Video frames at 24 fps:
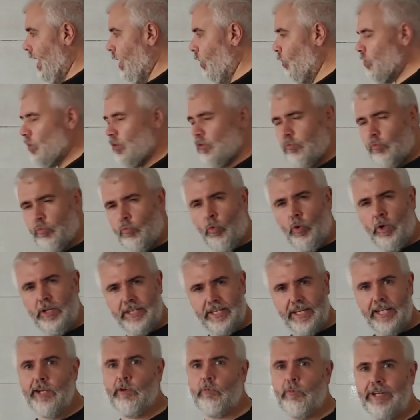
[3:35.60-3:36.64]
now. Just one
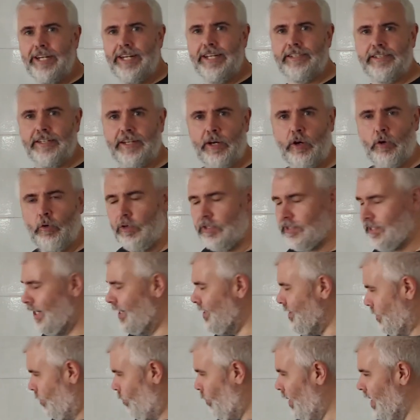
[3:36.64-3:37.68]
thing we need to know is,
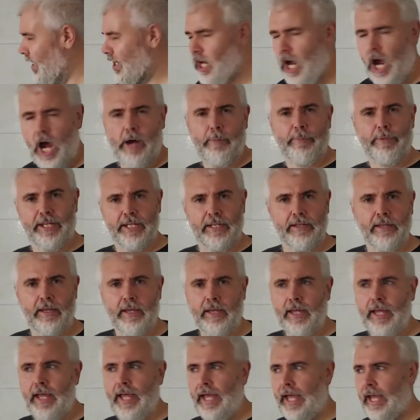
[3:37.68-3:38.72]
and it's quite a common
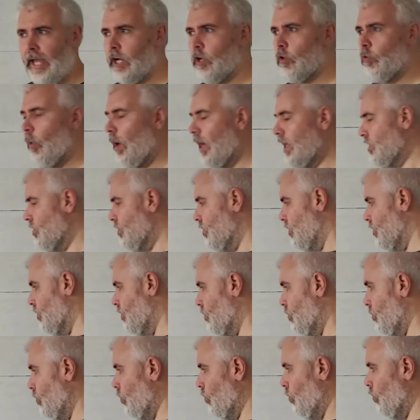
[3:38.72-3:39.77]
uh, question
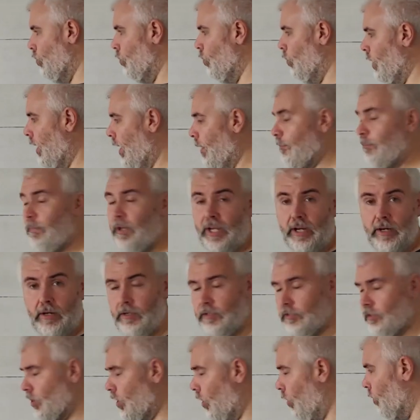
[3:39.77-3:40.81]
to
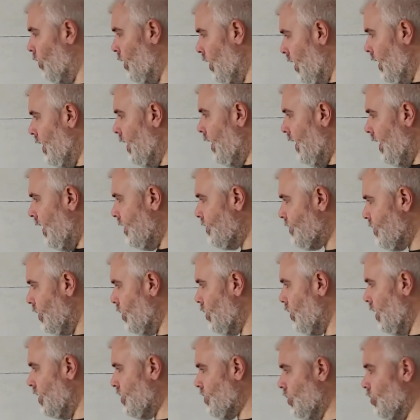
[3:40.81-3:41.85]
appear, so it's
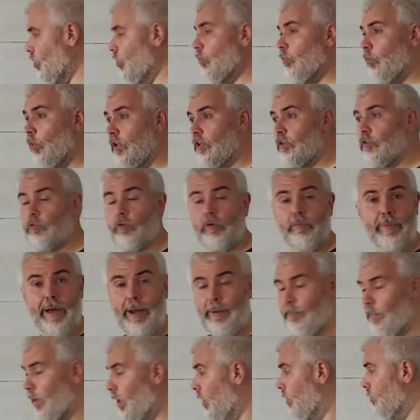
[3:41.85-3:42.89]
a, it's a good one to
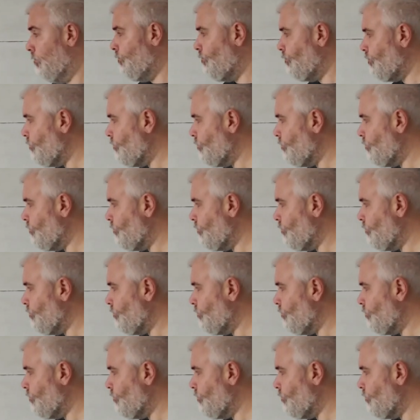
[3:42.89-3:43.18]
remember.